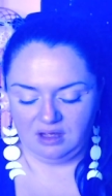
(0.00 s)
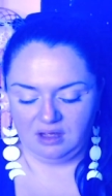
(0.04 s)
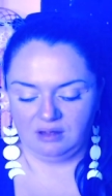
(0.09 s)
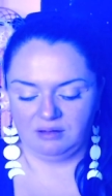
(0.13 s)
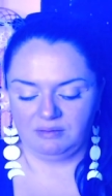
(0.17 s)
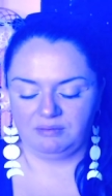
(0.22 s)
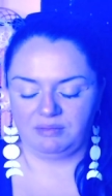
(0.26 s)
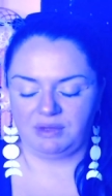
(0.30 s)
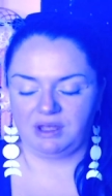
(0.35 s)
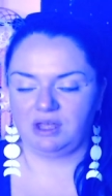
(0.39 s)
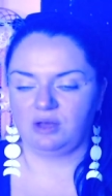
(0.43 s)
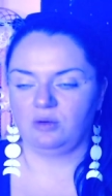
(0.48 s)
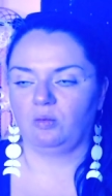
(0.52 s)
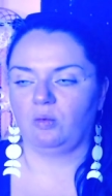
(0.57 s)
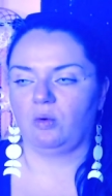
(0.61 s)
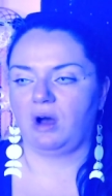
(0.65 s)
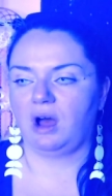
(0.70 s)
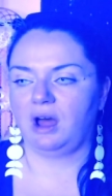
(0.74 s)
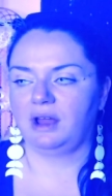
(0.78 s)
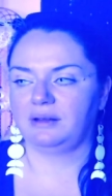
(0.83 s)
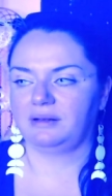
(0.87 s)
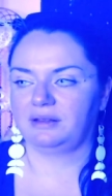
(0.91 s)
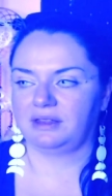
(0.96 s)
But you
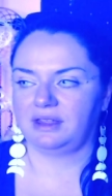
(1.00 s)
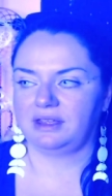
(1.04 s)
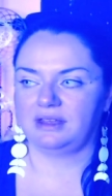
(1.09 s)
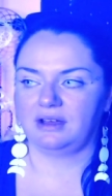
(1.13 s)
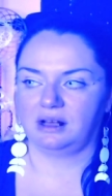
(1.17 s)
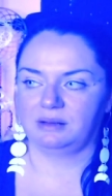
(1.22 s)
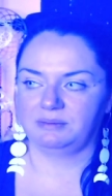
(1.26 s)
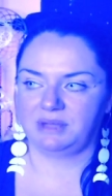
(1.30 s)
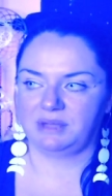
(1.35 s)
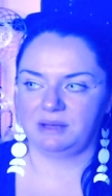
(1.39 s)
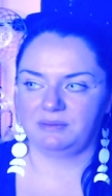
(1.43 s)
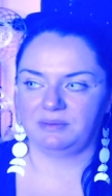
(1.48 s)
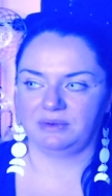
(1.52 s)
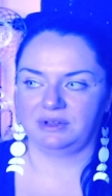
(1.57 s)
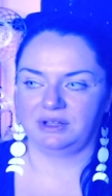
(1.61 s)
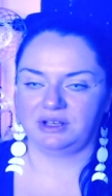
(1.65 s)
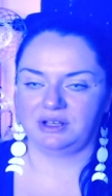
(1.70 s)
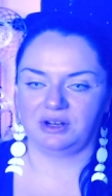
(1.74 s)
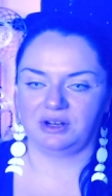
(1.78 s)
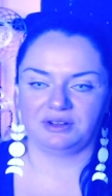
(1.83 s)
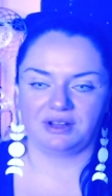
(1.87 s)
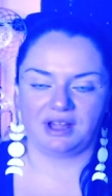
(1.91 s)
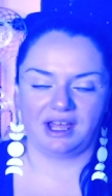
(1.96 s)
want the young people in
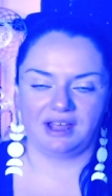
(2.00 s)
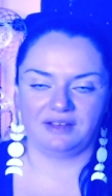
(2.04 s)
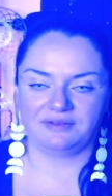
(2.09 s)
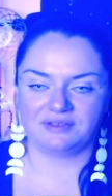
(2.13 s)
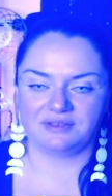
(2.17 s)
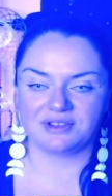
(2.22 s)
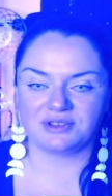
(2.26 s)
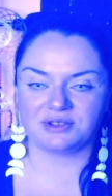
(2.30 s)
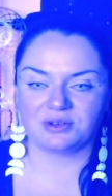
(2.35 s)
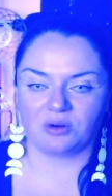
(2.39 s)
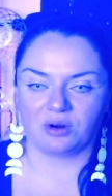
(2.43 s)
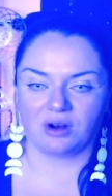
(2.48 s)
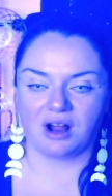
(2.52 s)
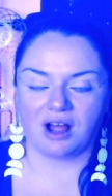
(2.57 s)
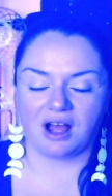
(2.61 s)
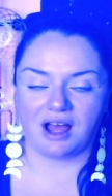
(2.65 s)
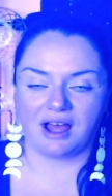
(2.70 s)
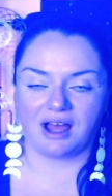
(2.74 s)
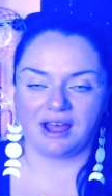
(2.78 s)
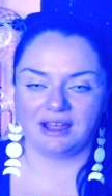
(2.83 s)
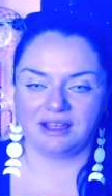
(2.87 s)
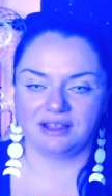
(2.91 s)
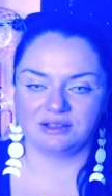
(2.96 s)
your life to soar
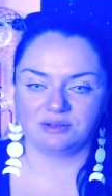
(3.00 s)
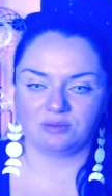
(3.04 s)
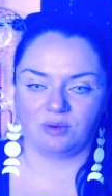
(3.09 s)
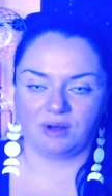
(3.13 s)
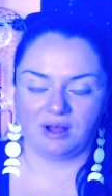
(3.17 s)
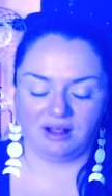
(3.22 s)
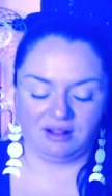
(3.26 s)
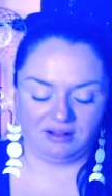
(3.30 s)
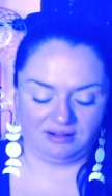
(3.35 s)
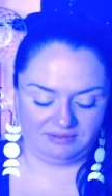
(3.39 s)
high as well.